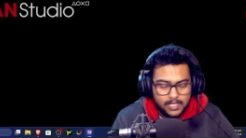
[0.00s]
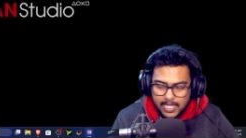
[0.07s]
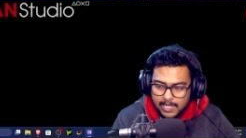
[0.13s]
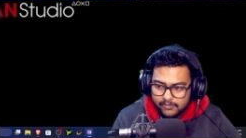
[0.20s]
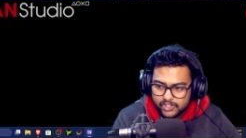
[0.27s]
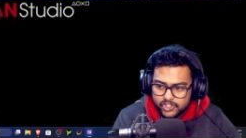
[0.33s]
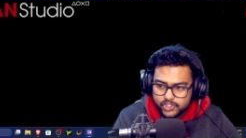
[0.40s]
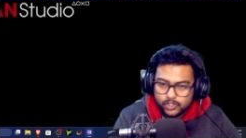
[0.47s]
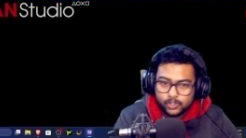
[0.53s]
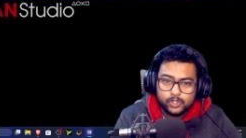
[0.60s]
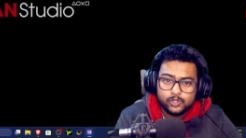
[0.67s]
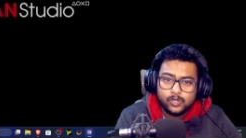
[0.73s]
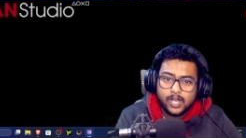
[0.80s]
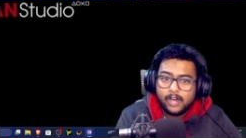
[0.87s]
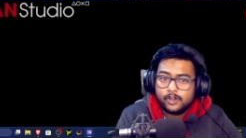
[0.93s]
I will show
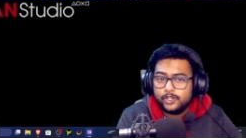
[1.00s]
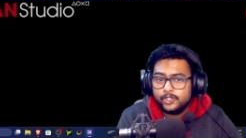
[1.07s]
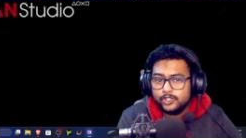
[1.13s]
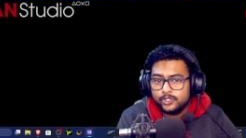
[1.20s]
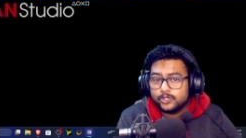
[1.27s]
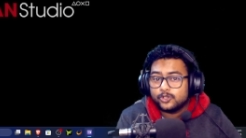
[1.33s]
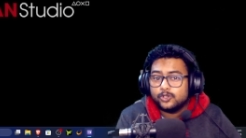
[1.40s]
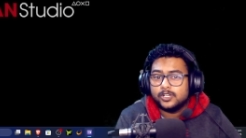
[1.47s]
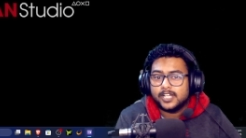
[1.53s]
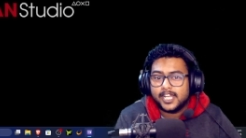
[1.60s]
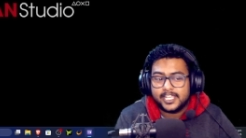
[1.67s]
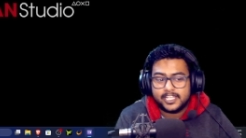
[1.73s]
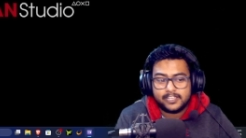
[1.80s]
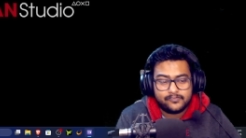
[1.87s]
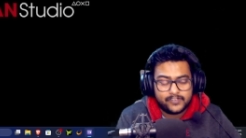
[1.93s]
you how do you know
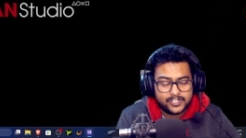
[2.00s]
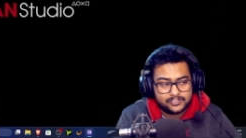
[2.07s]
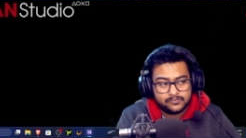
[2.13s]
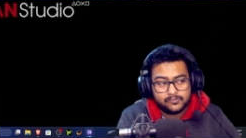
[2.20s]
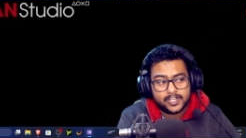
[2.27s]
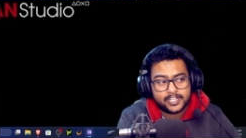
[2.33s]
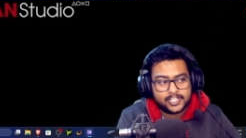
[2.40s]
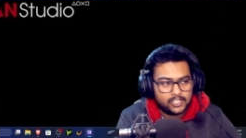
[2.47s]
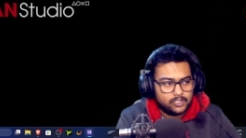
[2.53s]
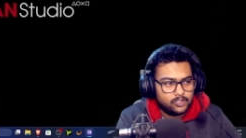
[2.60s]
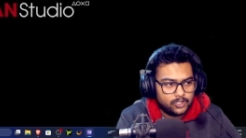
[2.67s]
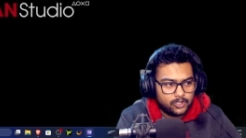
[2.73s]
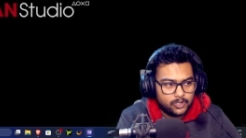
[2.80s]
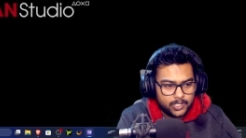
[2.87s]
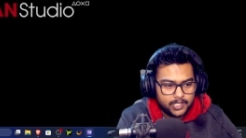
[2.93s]
like if it's working
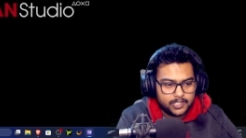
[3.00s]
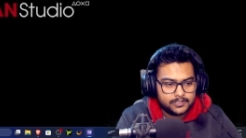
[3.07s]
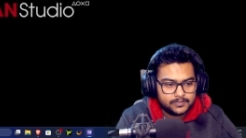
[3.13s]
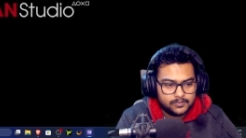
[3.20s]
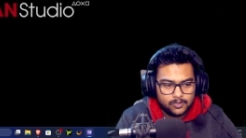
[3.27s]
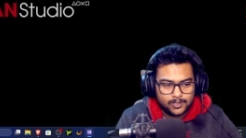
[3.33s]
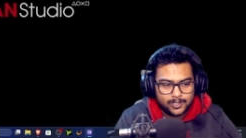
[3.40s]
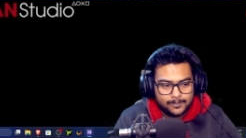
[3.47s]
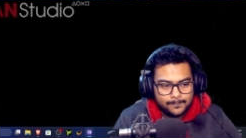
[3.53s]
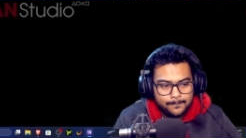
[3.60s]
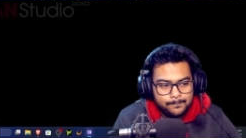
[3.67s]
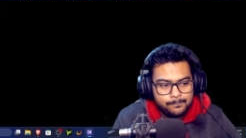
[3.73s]
or not. Okay,